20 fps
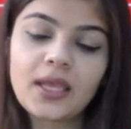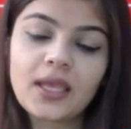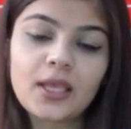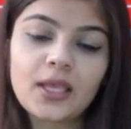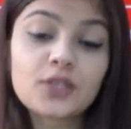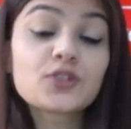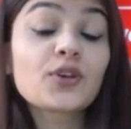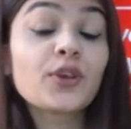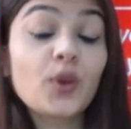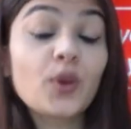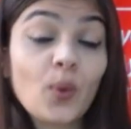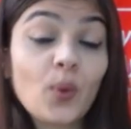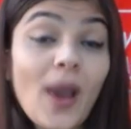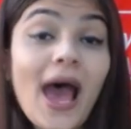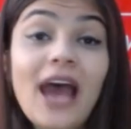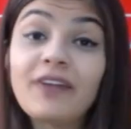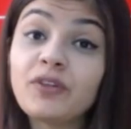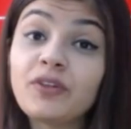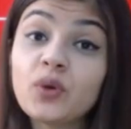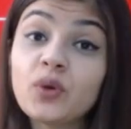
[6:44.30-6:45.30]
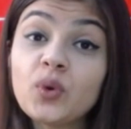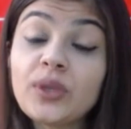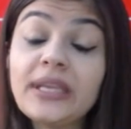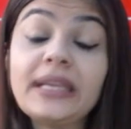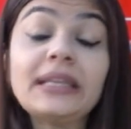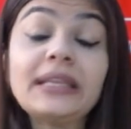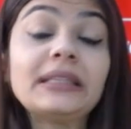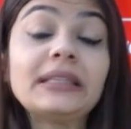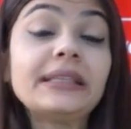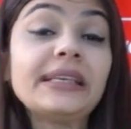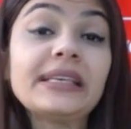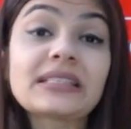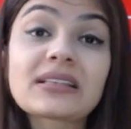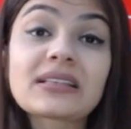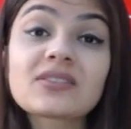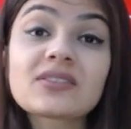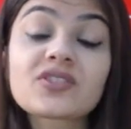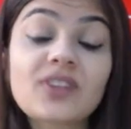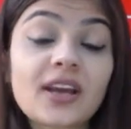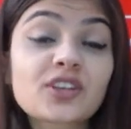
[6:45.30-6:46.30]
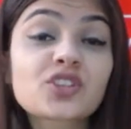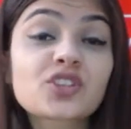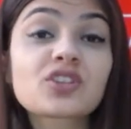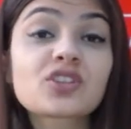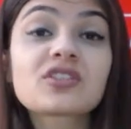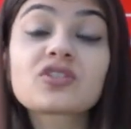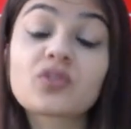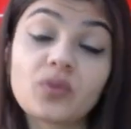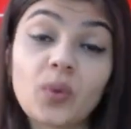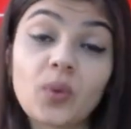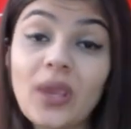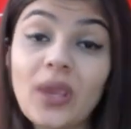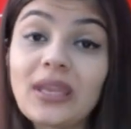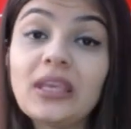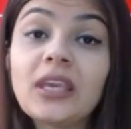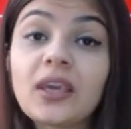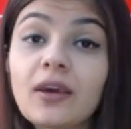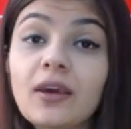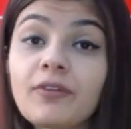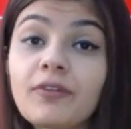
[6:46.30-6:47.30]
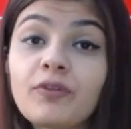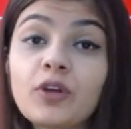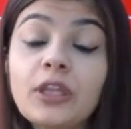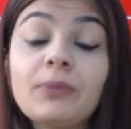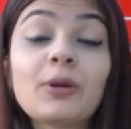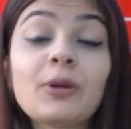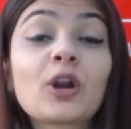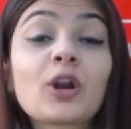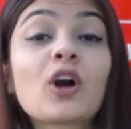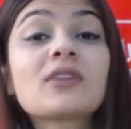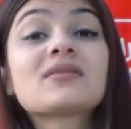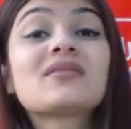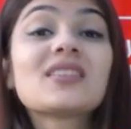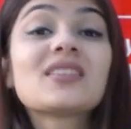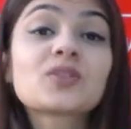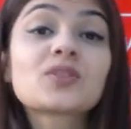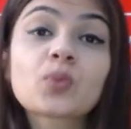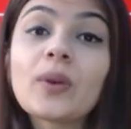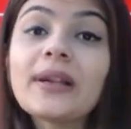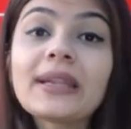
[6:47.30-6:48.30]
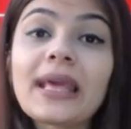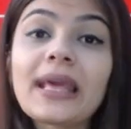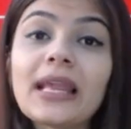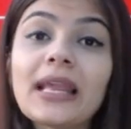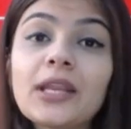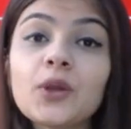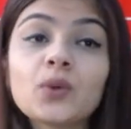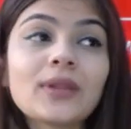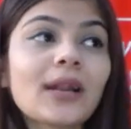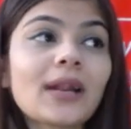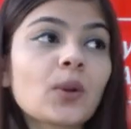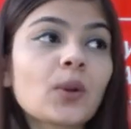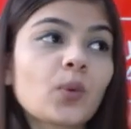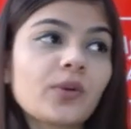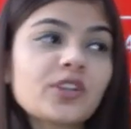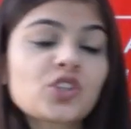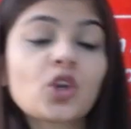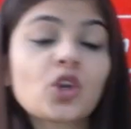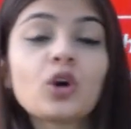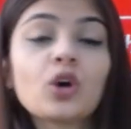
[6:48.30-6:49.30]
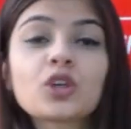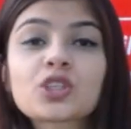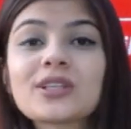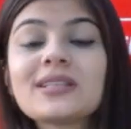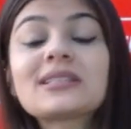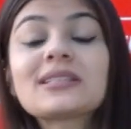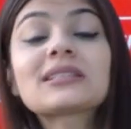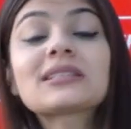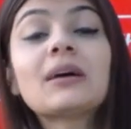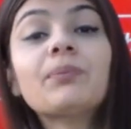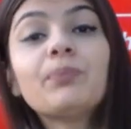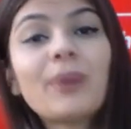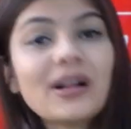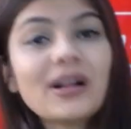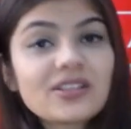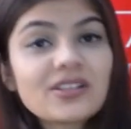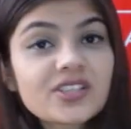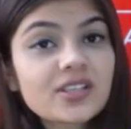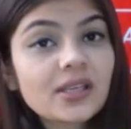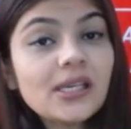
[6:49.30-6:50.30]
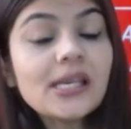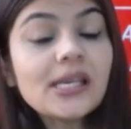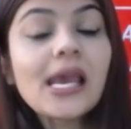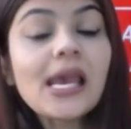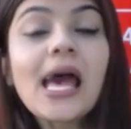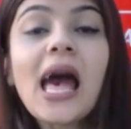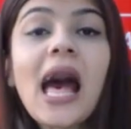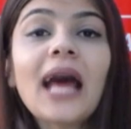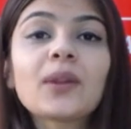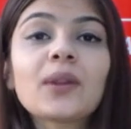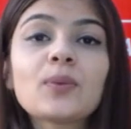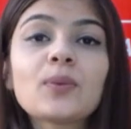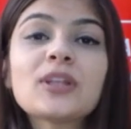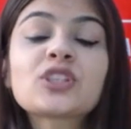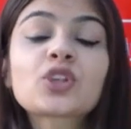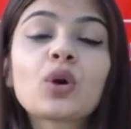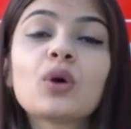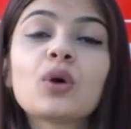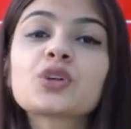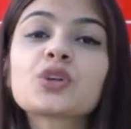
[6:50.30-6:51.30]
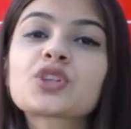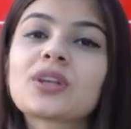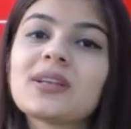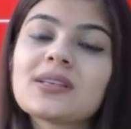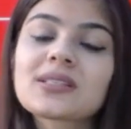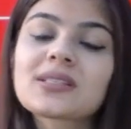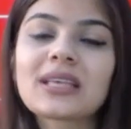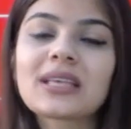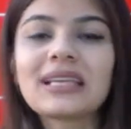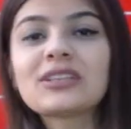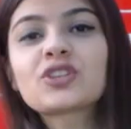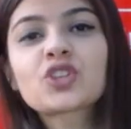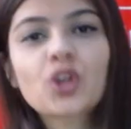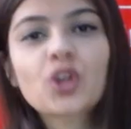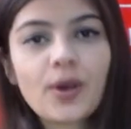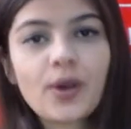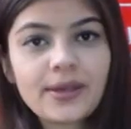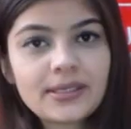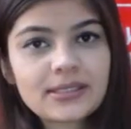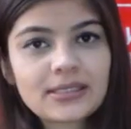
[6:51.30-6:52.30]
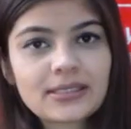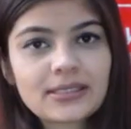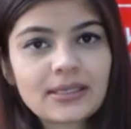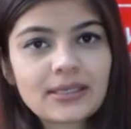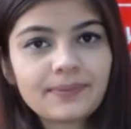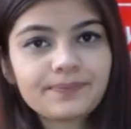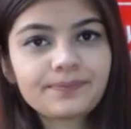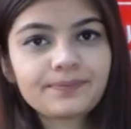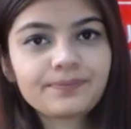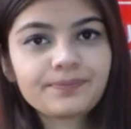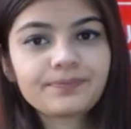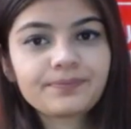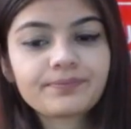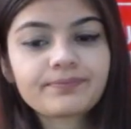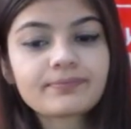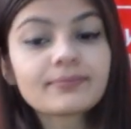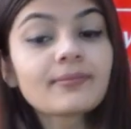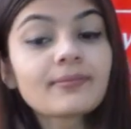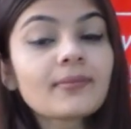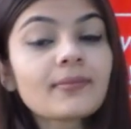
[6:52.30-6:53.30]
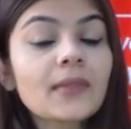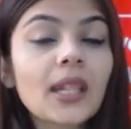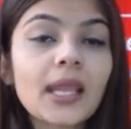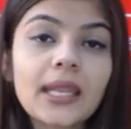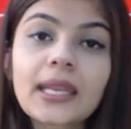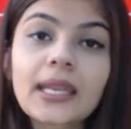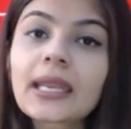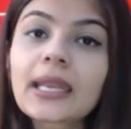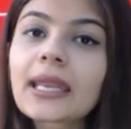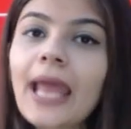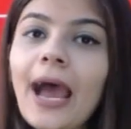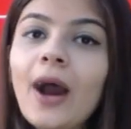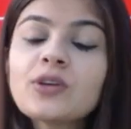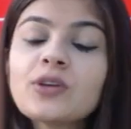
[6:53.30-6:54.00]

So you have to read these instructions very carefully because this will tell you that which question is compulsory and which question is in choice. Now